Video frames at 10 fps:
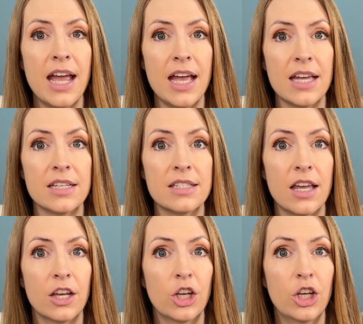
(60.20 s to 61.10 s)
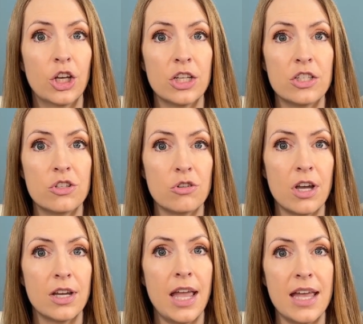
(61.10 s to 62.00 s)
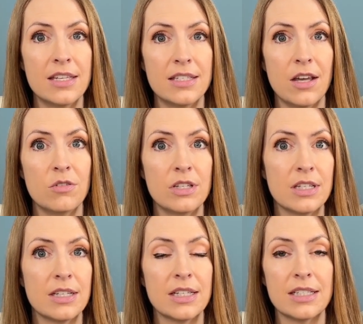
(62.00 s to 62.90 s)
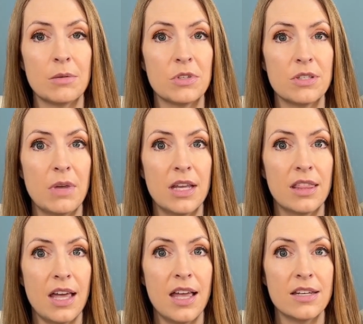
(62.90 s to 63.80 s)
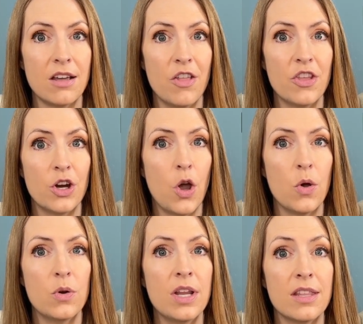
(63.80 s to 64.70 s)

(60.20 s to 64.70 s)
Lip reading: has a good strong S sound and is able to make that on their own,